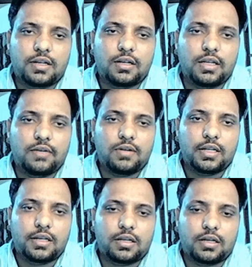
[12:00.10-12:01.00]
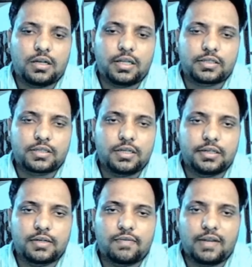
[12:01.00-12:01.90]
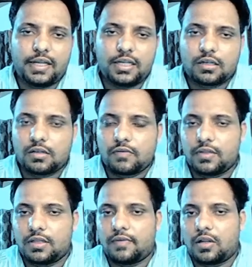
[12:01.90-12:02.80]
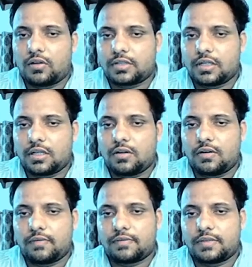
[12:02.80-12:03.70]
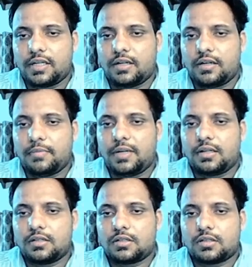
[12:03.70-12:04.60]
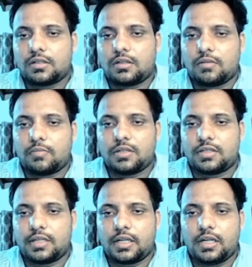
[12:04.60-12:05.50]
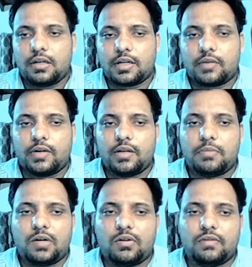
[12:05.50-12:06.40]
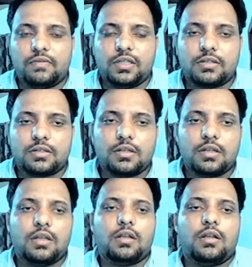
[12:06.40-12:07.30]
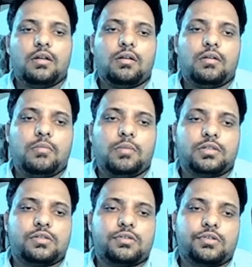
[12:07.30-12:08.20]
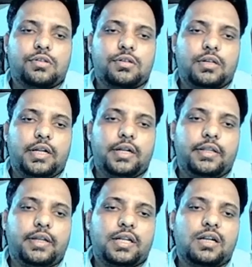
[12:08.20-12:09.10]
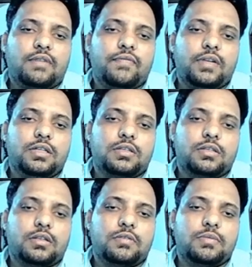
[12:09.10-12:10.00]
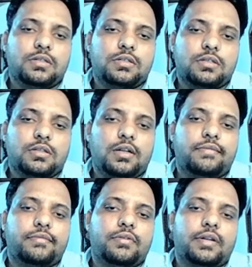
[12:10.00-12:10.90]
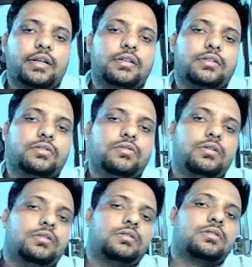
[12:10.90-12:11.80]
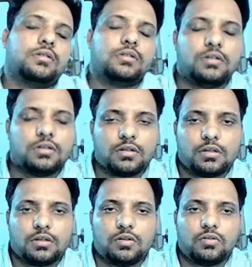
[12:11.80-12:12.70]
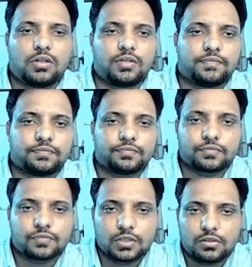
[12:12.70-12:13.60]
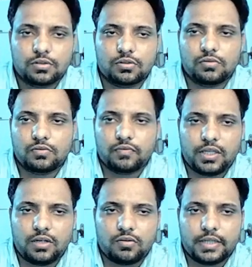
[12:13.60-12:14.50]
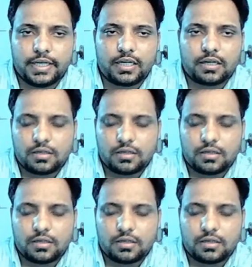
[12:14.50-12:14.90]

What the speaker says: level and unaccelerated flight with a velocity of 300 meters per second require power of this much, and the aircraft weighs this much. The left to drag ratio is okay. So we know that